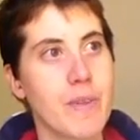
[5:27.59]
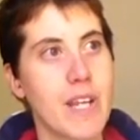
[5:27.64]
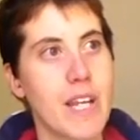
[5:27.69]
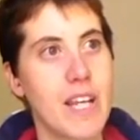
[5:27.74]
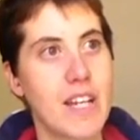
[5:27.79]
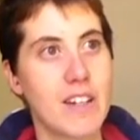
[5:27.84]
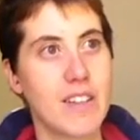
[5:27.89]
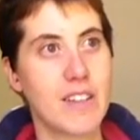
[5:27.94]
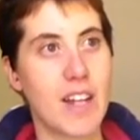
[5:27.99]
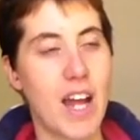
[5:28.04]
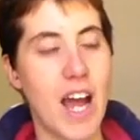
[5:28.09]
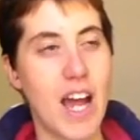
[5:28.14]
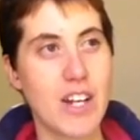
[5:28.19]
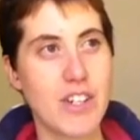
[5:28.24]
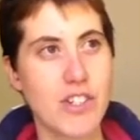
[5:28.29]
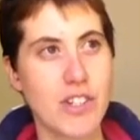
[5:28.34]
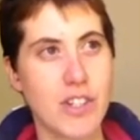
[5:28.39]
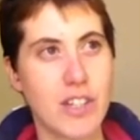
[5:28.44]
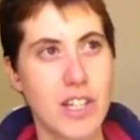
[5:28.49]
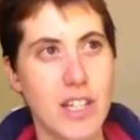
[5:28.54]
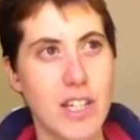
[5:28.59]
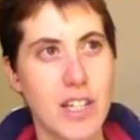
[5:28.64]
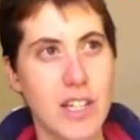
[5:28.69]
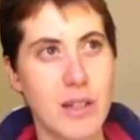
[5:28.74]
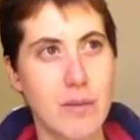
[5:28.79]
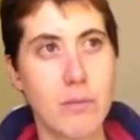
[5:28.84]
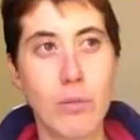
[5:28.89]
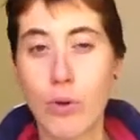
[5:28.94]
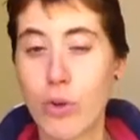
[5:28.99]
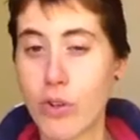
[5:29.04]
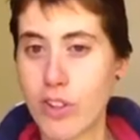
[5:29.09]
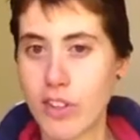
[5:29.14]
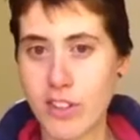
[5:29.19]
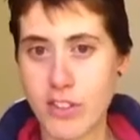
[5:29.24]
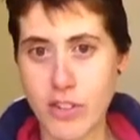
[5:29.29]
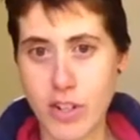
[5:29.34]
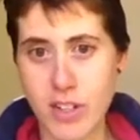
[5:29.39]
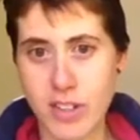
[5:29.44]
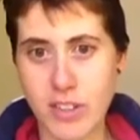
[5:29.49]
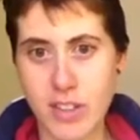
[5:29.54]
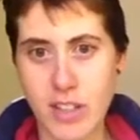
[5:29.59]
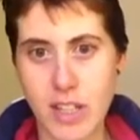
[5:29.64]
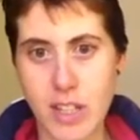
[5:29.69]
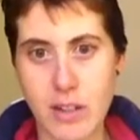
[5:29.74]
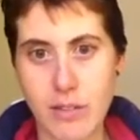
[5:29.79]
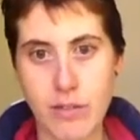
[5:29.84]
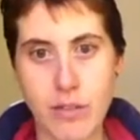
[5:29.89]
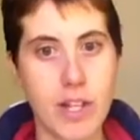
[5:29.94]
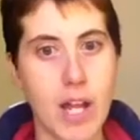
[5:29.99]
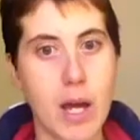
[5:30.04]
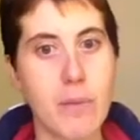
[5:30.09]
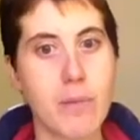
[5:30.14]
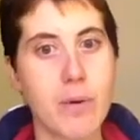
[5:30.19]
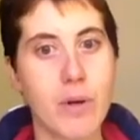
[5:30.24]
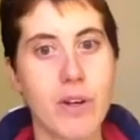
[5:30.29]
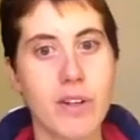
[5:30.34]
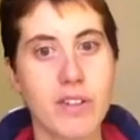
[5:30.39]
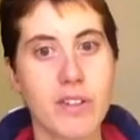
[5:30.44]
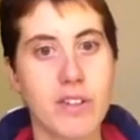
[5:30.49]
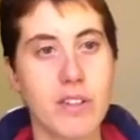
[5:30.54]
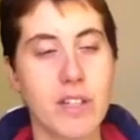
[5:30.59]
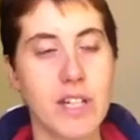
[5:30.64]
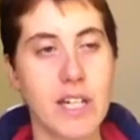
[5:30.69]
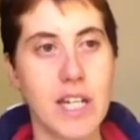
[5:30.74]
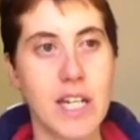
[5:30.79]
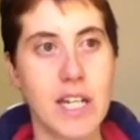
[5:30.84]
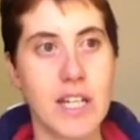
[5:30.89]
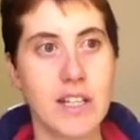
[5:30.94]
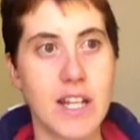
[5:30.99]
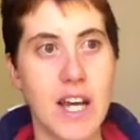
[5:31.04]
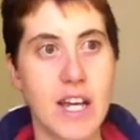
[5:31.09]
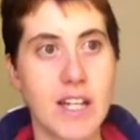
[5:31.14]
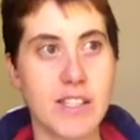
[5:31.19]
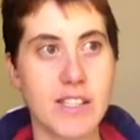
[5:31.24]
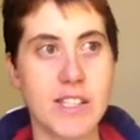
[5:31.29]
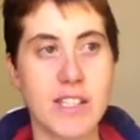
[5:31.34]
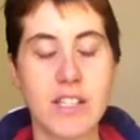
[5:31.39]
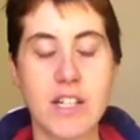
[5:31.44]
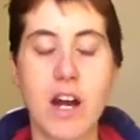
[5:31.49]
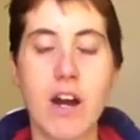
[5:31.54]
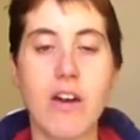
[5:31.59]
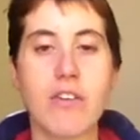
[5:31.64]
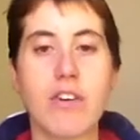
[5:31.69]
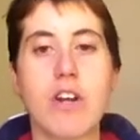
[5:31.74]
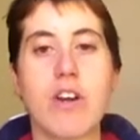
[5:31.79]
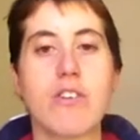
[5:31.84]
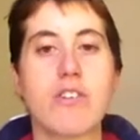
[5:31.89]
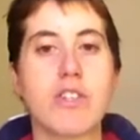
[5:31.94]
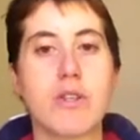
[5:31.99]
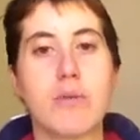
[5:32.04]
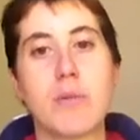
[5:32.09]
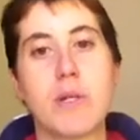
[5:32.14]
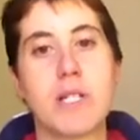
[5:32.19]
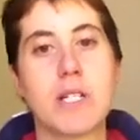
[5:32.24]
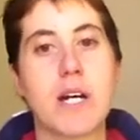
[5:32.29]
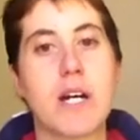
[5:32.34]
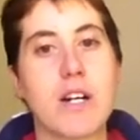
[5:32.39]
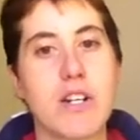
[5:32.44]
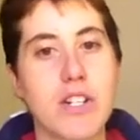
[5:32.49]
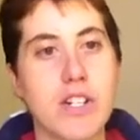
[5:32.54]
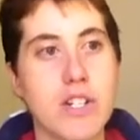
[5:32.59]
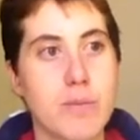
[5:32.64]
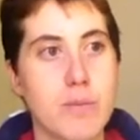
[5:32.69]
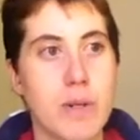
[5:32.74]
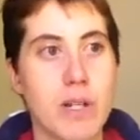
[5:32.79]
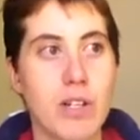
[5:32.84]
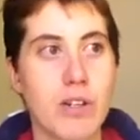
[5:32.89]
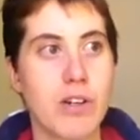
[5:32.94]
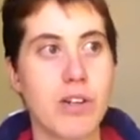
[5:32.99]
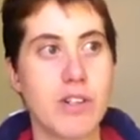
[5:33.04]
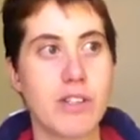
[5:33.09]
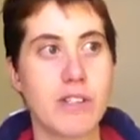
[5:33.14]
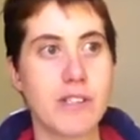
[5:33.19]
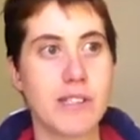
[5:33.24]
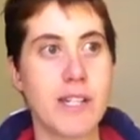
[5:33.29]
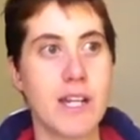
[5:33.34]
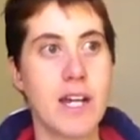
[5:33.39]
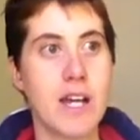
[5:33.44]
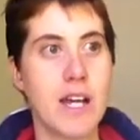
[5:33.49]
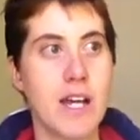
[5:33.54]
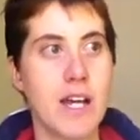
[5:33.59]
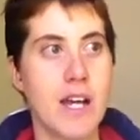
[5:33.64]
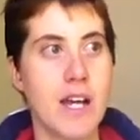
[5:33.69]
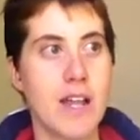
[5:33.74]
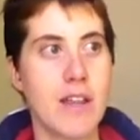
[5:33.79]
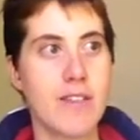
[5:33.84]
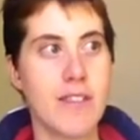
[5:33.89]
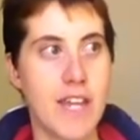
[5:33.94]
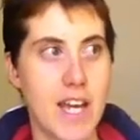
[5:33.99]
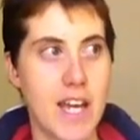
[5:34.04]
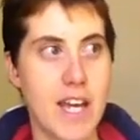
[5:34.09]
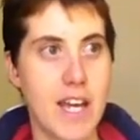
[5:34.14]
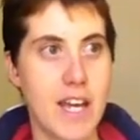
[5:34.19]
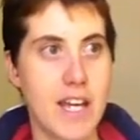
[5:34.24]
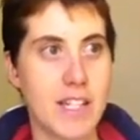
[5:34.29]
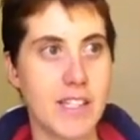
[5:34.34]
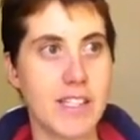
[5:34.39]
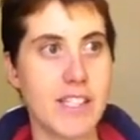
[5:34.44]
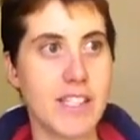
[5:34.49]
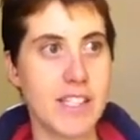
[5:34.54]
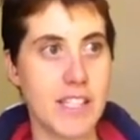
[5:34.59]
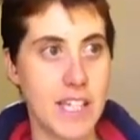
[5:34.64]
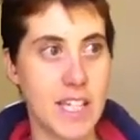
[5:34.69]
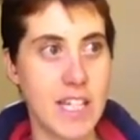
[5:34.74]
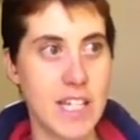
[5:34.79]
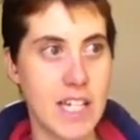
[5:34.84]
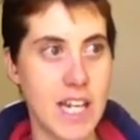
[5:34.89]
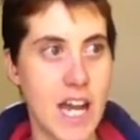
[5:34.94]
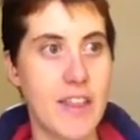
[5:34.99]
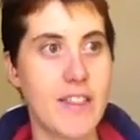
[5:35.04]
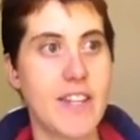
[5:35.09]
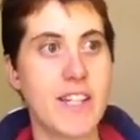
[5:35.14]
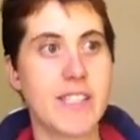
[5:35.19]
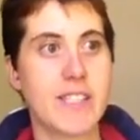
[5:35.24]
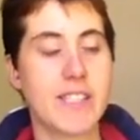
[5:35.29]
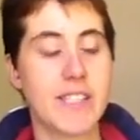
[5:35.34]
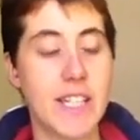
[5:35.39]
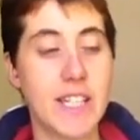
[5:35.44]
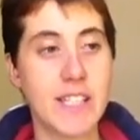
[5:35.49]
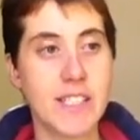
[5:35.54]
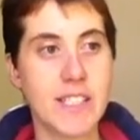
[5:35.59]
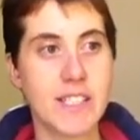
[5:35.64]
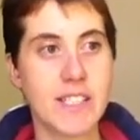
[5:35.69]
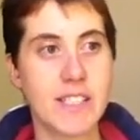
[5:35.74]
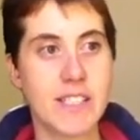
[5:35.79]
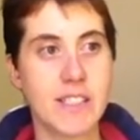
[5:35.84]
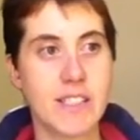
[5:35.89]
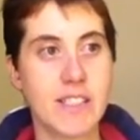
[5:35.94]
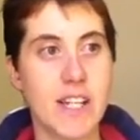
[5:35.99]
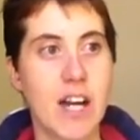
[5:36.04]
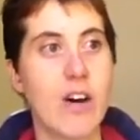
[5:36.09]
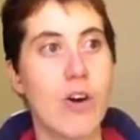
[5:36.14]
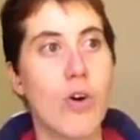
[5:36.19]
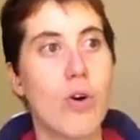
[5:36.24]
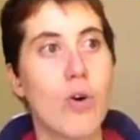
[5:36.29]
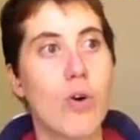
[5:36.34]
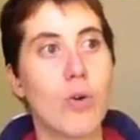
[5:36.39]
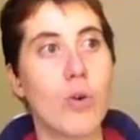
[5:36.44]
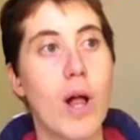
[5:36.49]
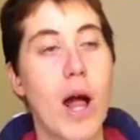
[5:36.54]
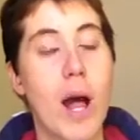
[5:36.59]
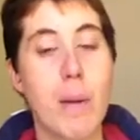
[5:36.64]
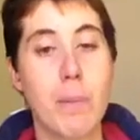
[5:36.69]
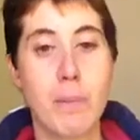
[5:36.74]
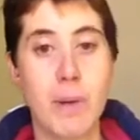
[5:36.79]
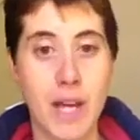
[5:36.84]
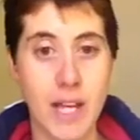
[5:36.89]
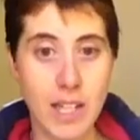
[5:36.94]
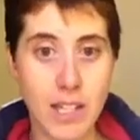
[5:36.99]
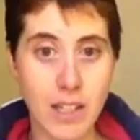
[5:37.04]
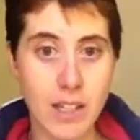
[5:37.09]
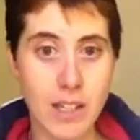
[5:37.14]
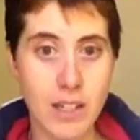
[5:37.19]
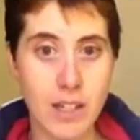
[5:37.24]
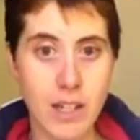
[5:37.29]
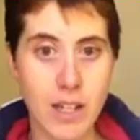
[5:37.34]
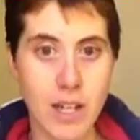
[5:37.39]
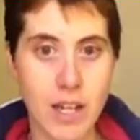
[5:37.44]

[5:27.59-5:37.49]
It is actually more distressing for that person in that scenario to be touched, because their skin and their senses are all at peak,